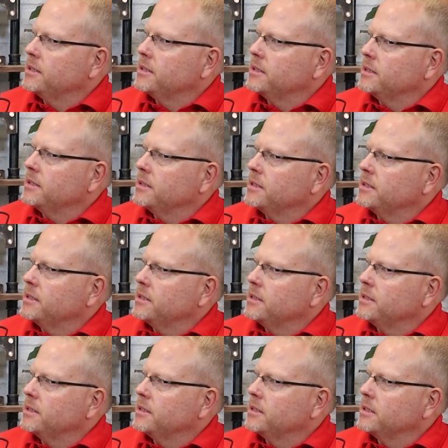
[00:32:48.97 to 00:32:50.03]

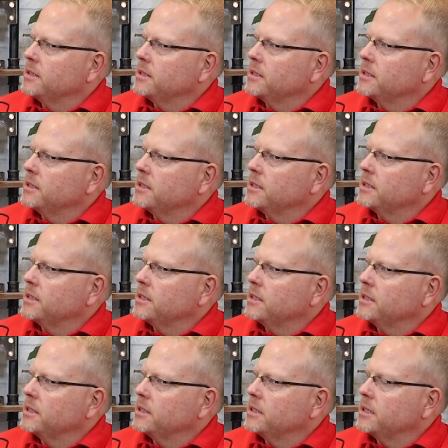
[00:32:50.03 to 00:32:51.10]

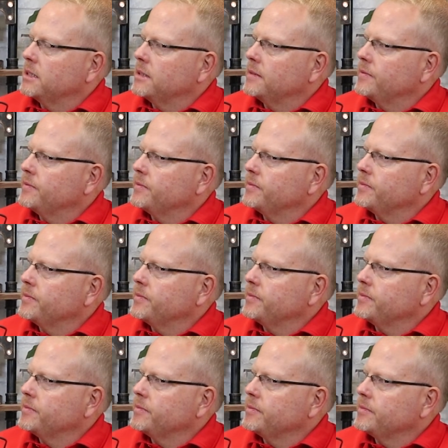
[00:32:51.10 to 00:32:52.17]

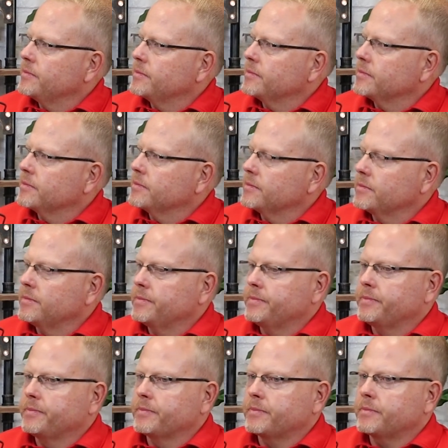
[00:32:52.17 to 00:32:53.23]

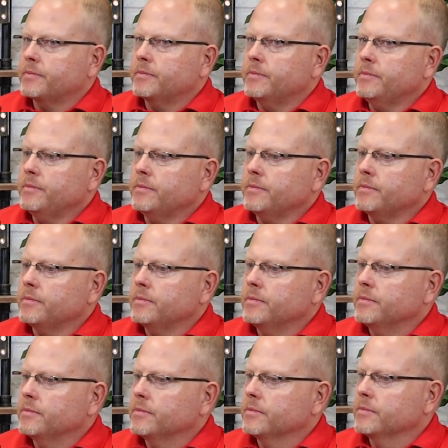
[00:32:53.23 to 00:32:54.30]

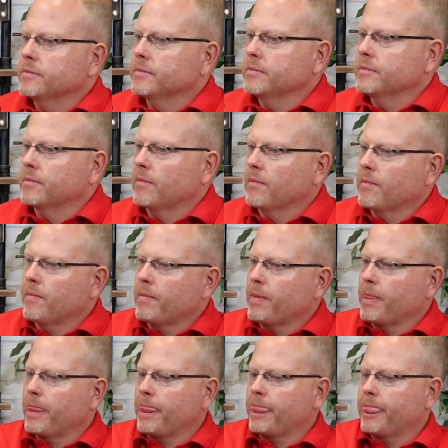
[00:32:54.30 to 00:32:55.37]

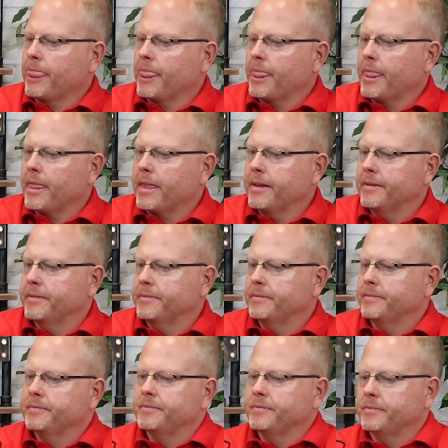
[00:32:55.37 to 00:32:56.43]

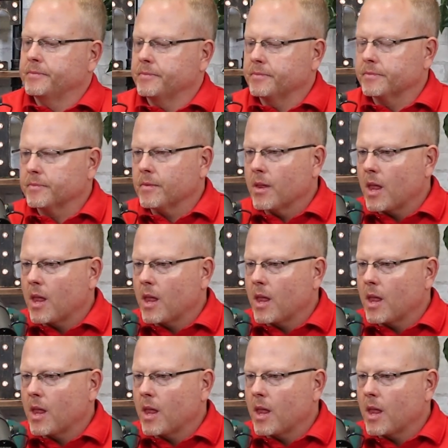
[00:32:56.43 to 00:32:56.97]
The person shown says nothing.